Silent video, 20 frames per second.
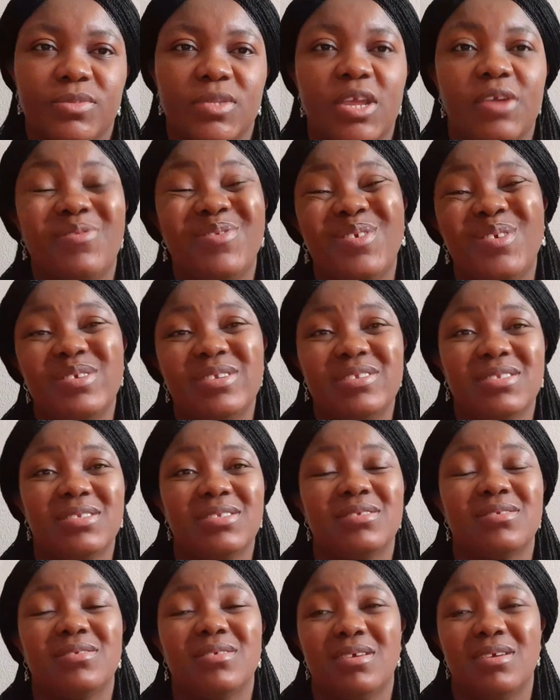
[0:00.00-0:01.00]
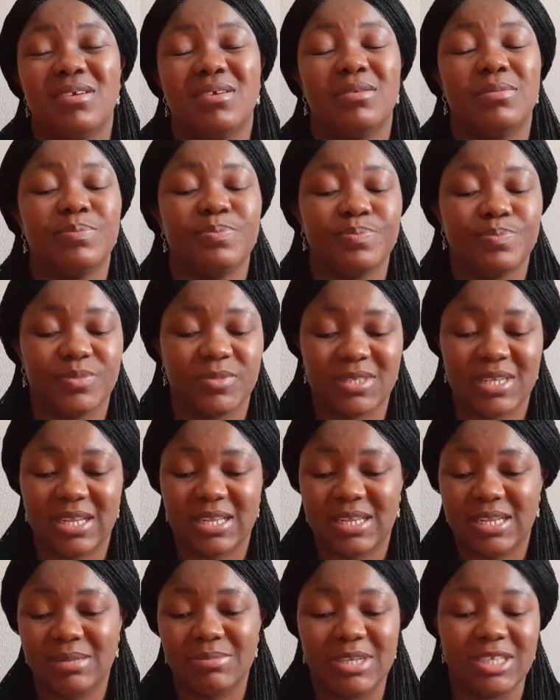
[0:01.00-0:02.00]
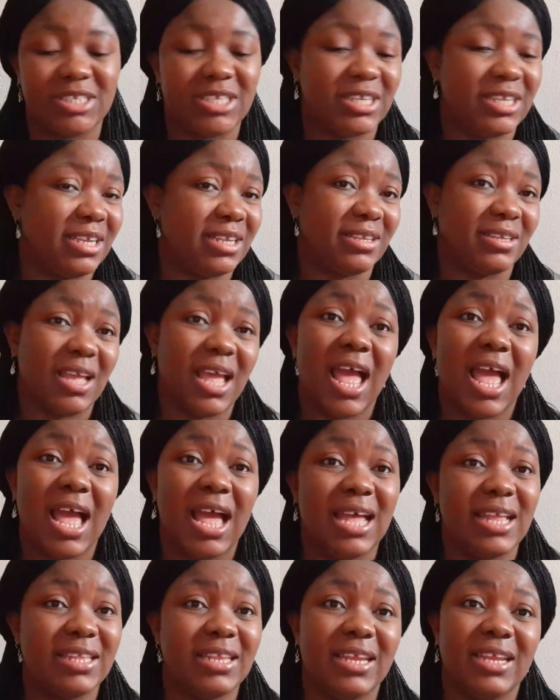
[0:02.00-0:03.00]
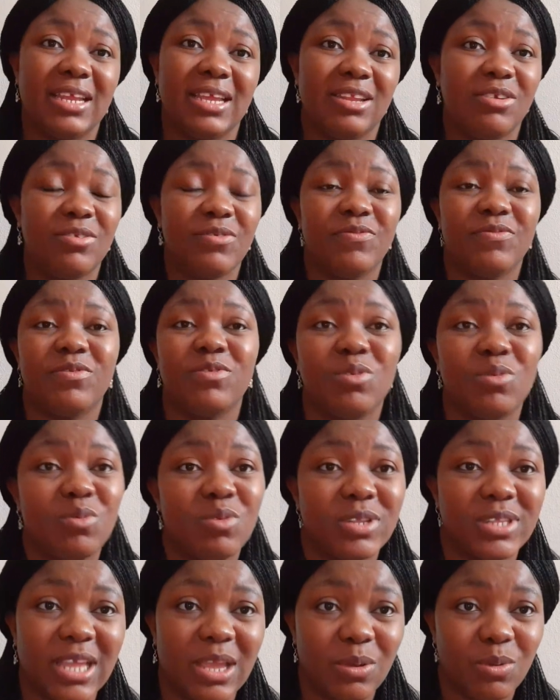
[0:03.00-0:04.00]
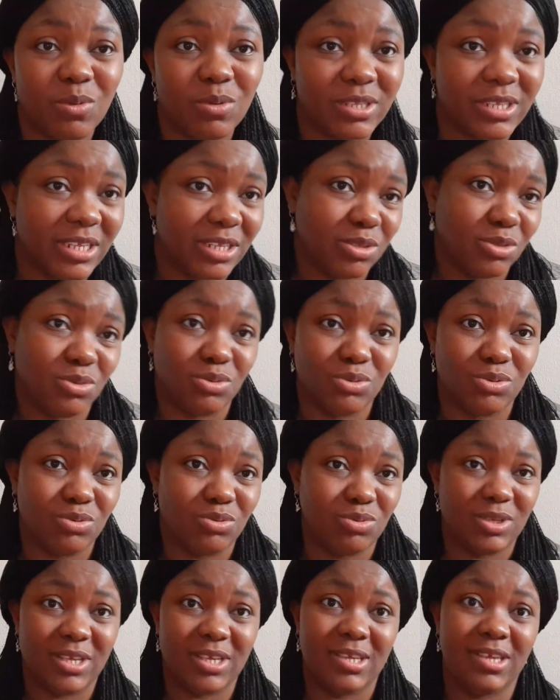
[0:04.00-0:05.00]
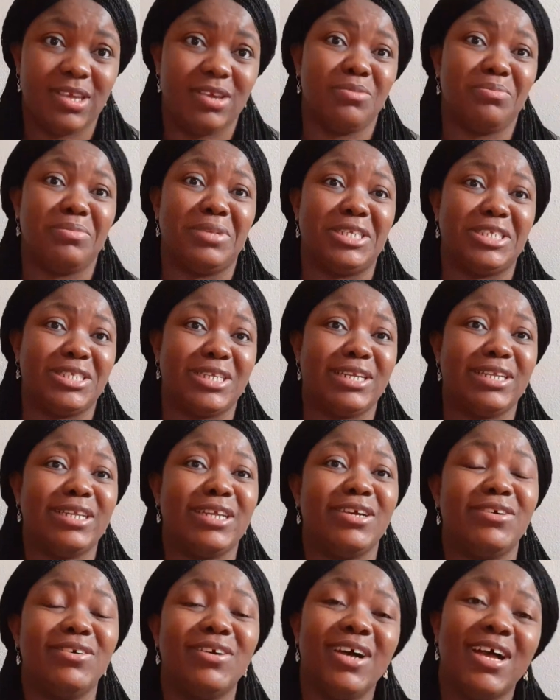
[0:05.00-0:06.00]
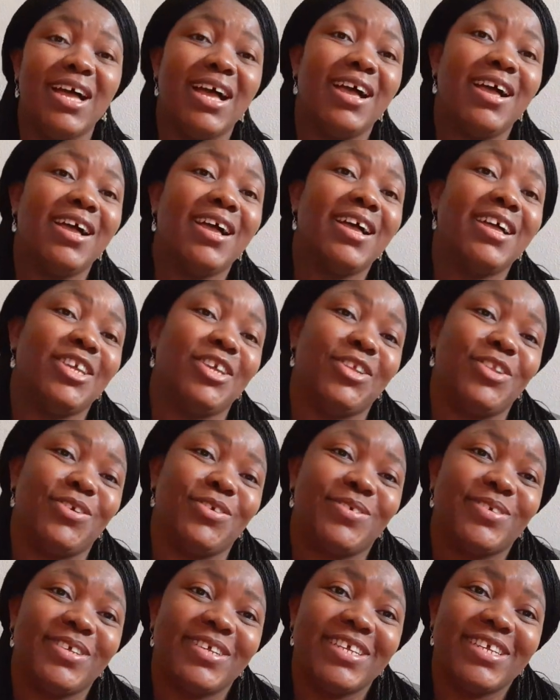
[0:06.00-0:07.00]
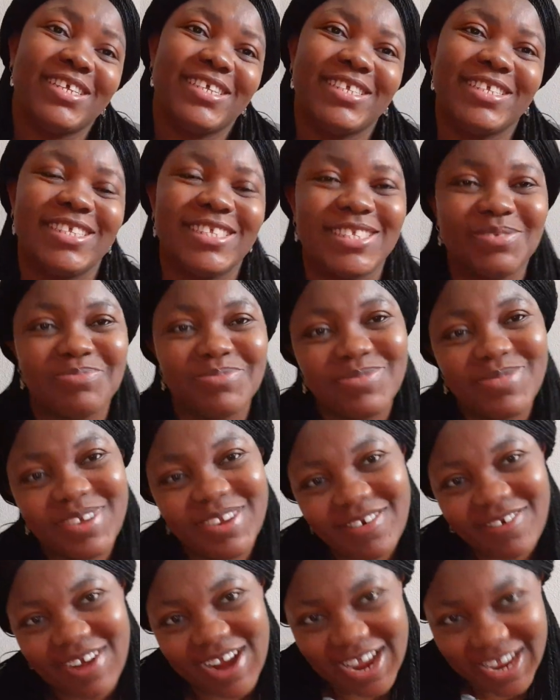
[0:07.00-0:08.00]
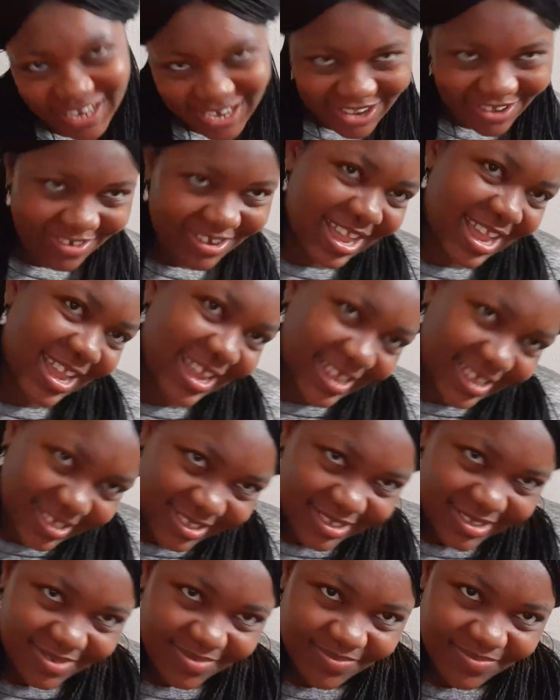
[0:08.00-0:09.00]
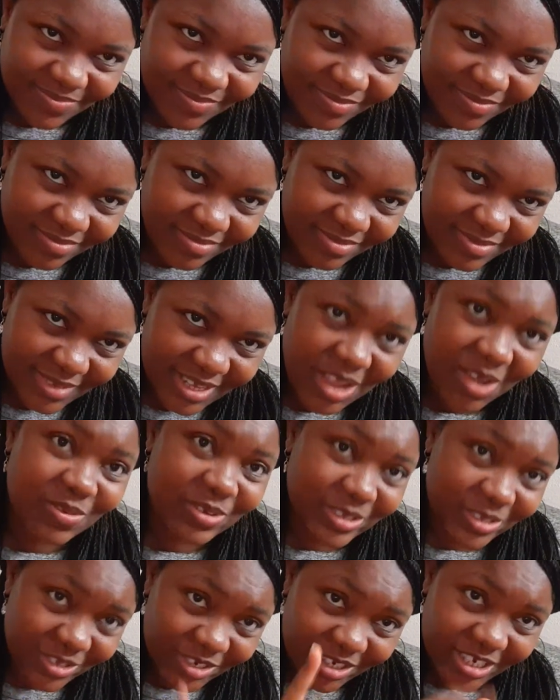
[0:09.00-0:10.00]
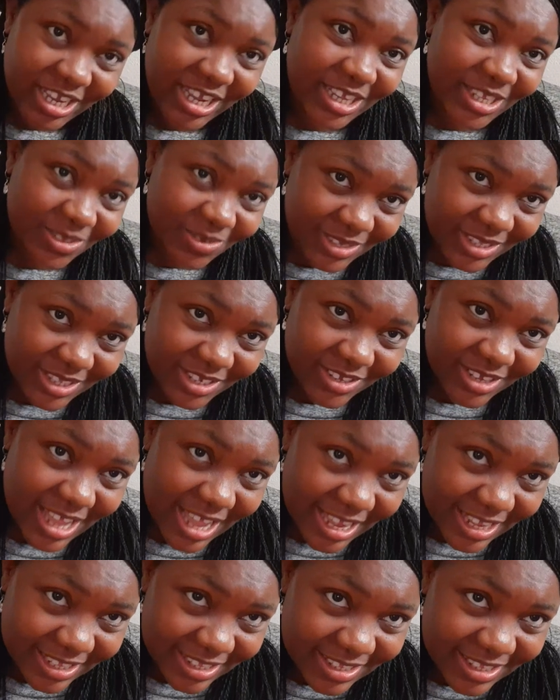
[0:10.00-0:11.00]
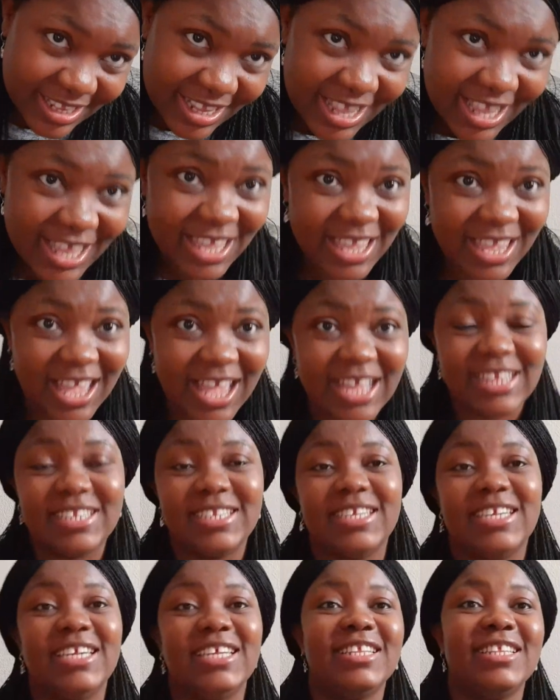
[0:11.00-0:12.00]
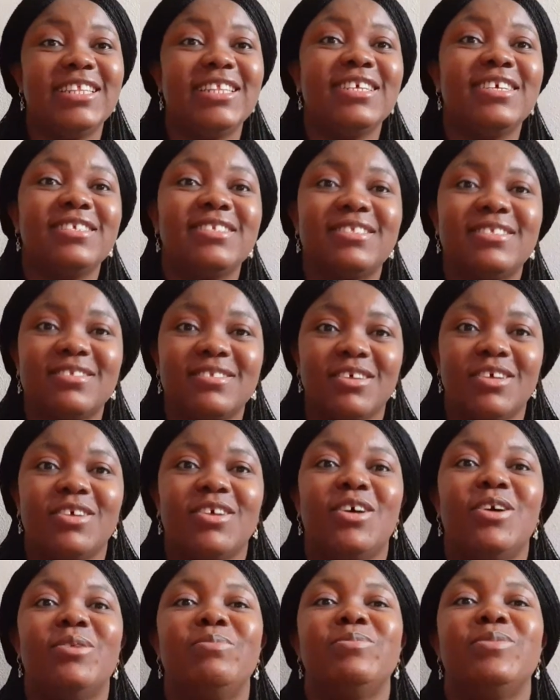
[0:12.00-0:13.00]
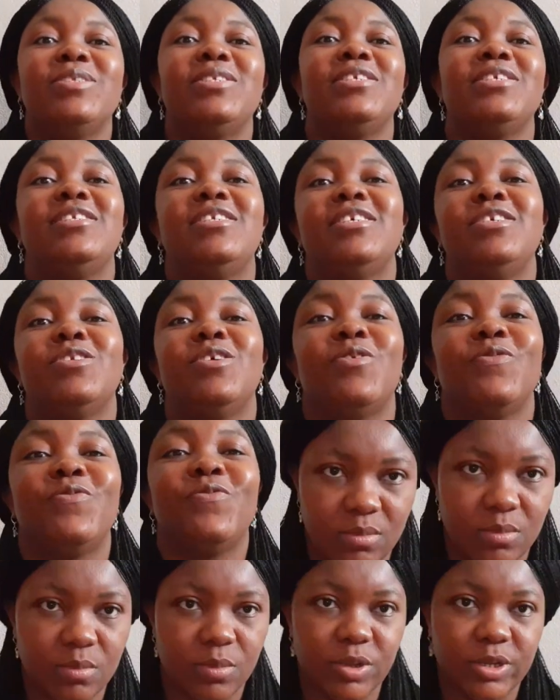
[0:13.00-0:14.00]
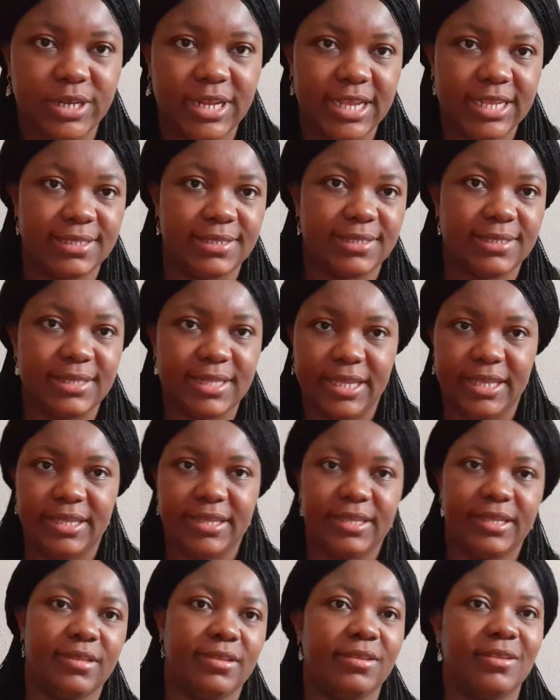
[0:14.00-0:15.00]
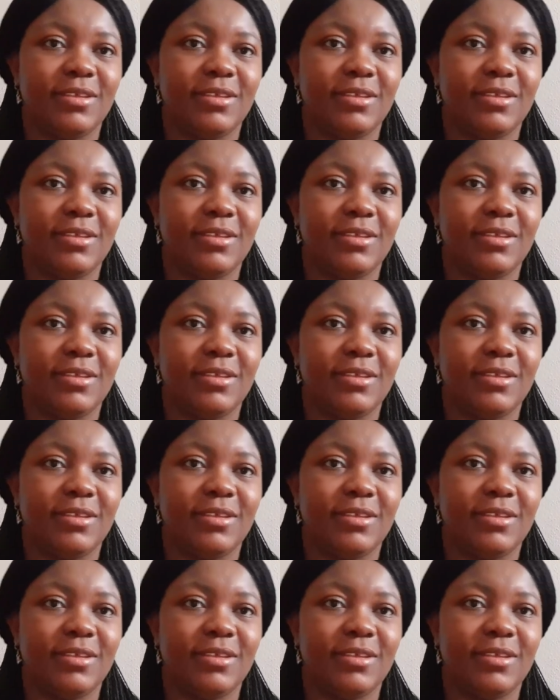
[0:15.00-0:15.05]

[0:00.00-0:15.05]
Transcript: know, I've not uh, started my channel, and then I don't even know what I wanted to do here on my channel. You know, but right now, guys, I want to share it with you guys. And in this um, season of Mother's Day,